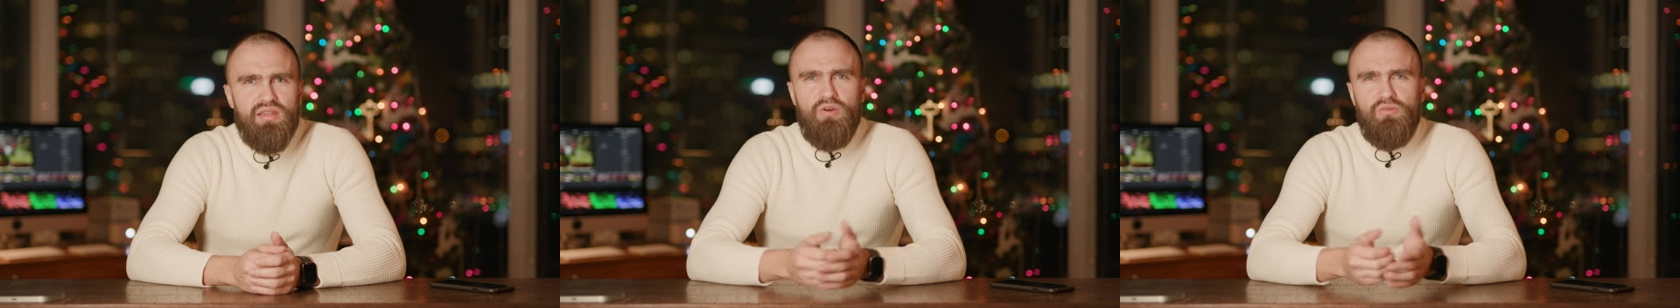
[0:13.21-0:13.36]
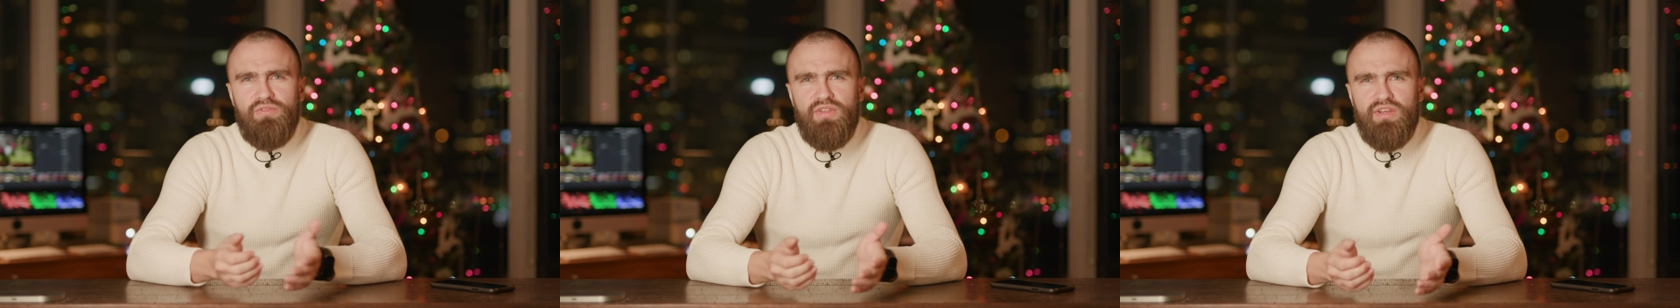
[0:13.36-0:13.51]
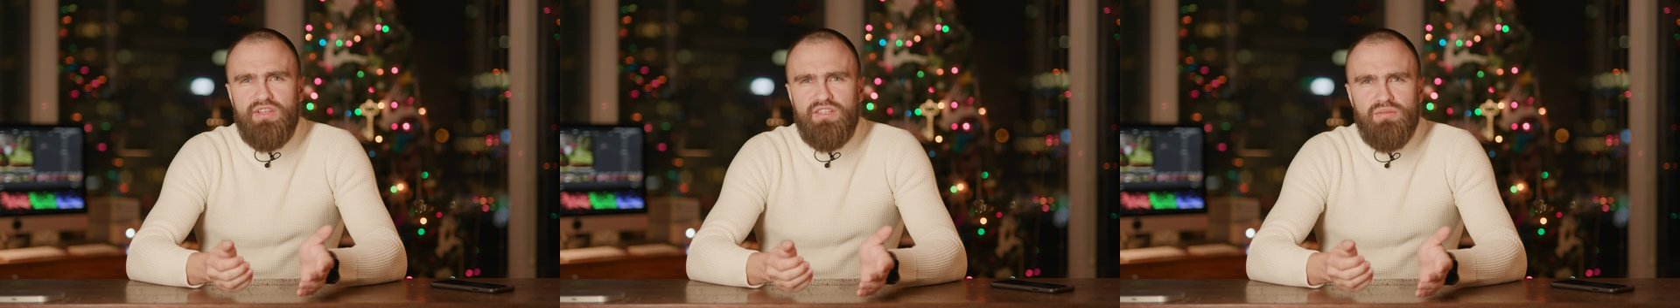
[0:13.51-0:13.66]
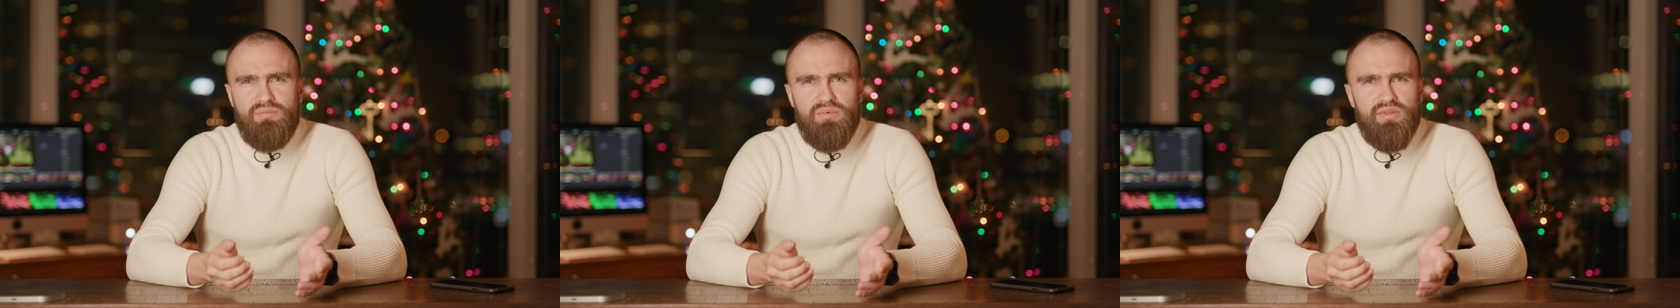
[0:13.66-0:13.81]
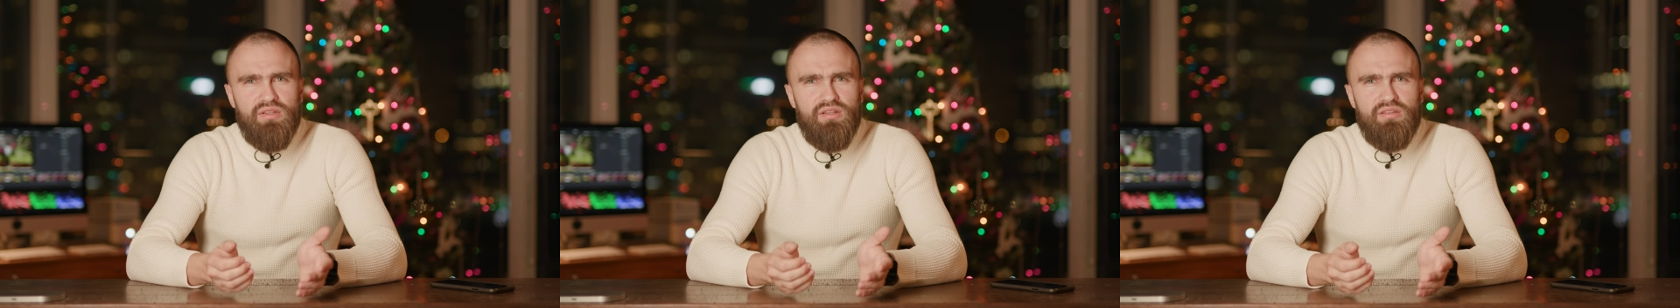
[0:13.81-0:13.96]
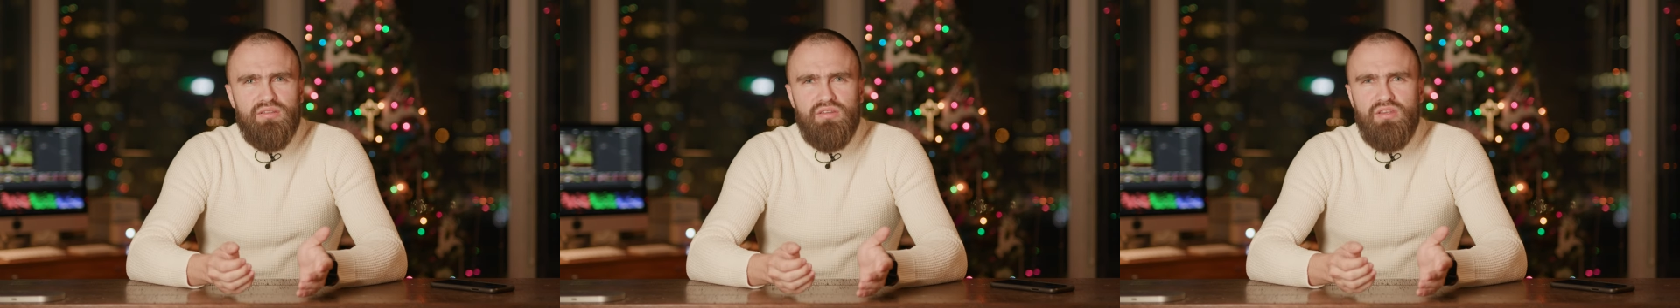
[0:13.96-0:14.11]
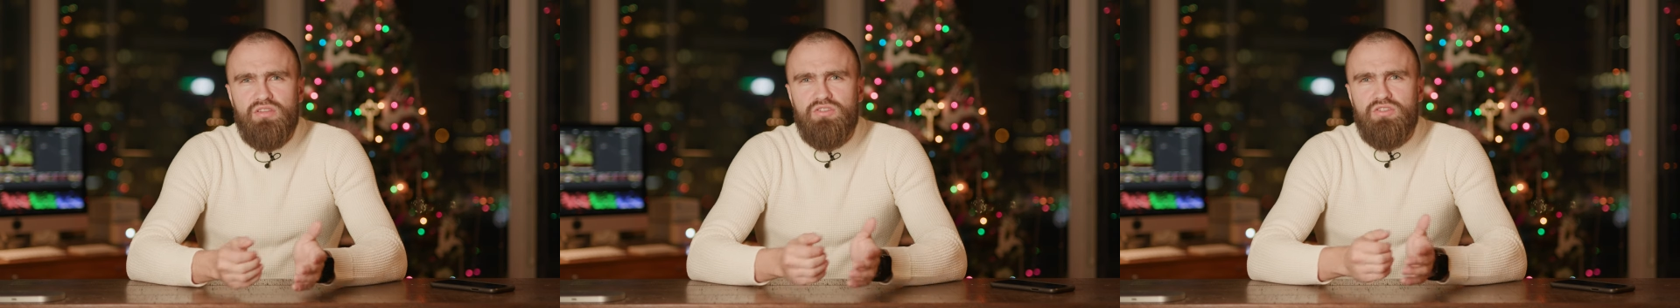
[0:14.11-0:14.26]
no
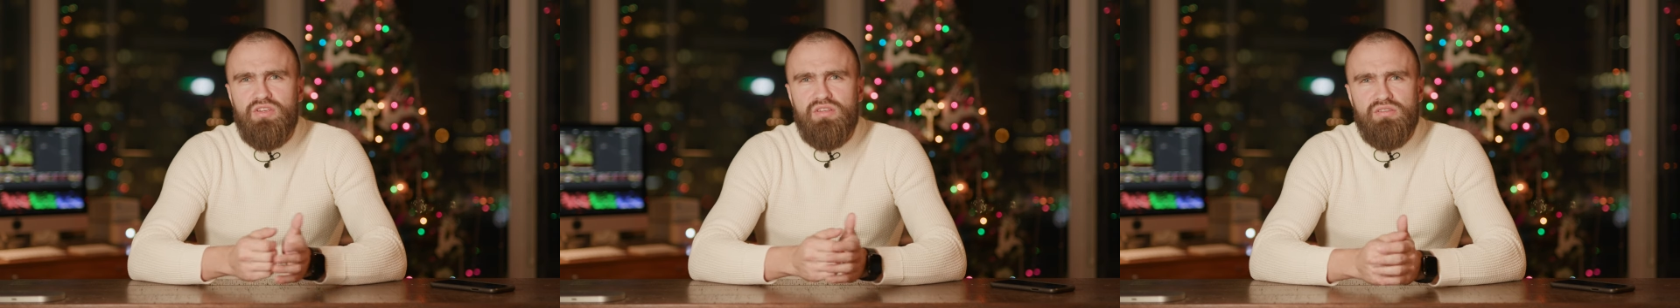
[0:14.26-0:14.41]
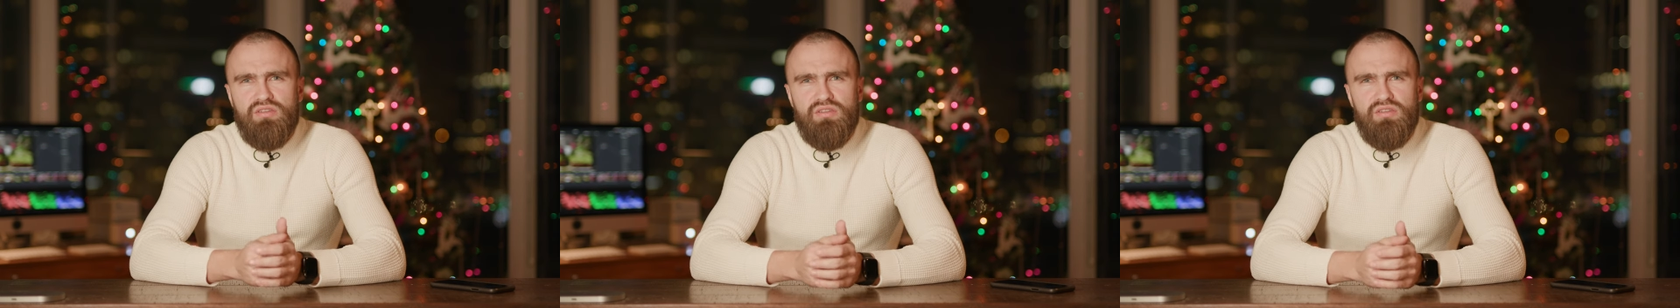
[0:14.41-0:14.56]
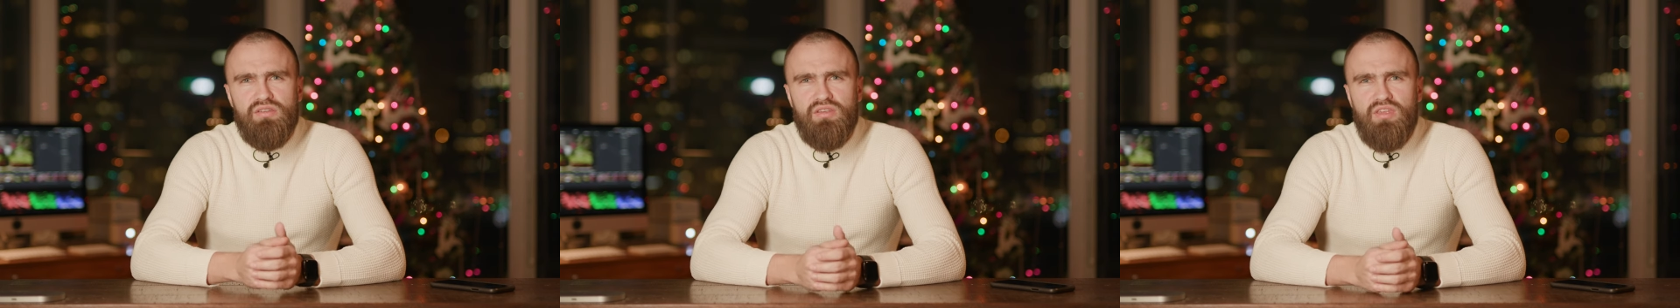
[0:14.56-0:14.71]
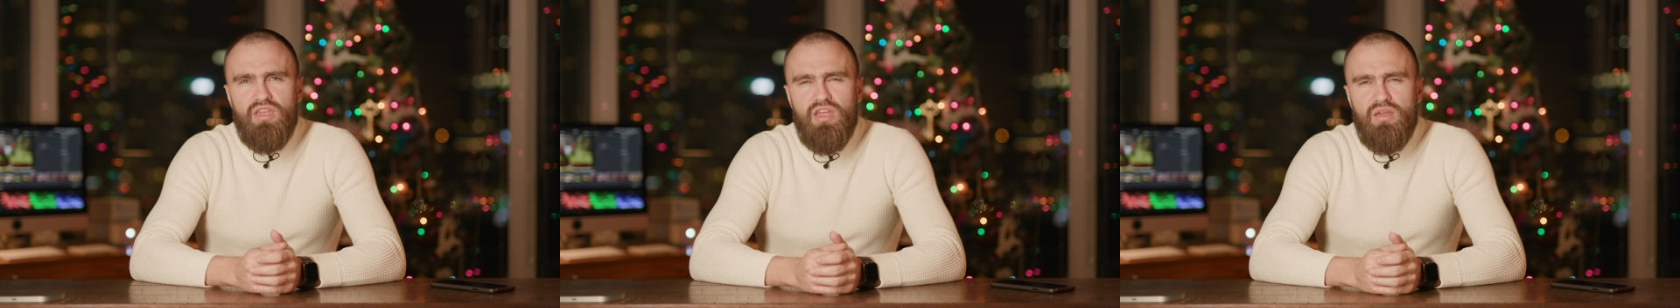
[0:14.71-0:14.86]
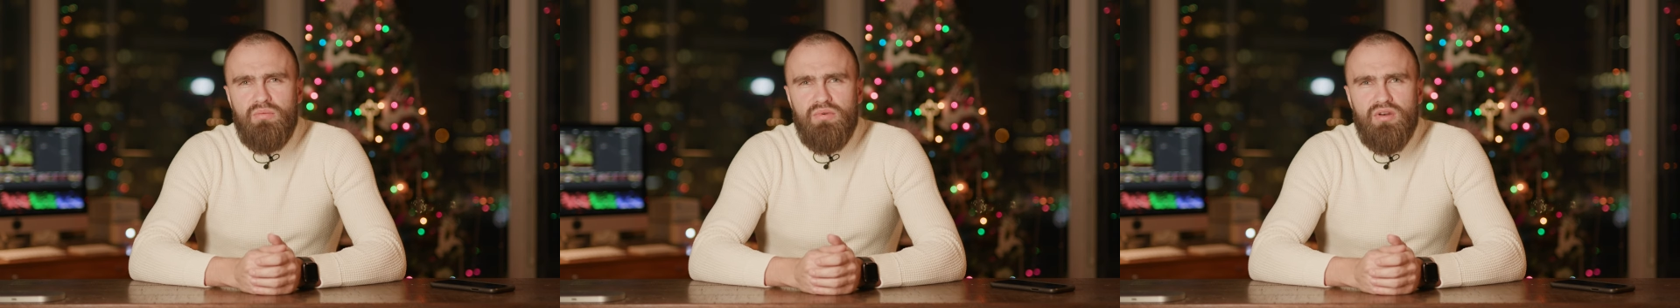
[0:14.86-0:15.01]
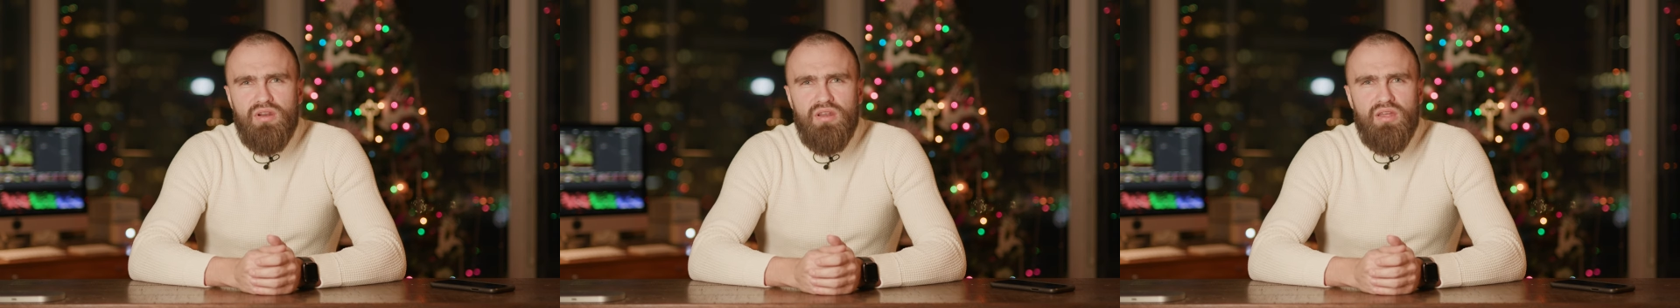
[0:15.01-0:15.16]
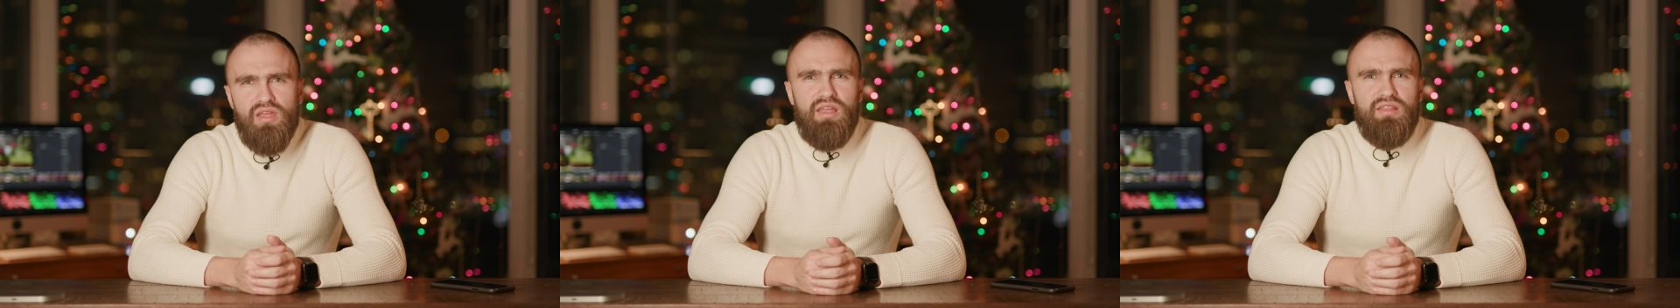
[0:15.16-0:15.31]
flexibility adjusting the camera,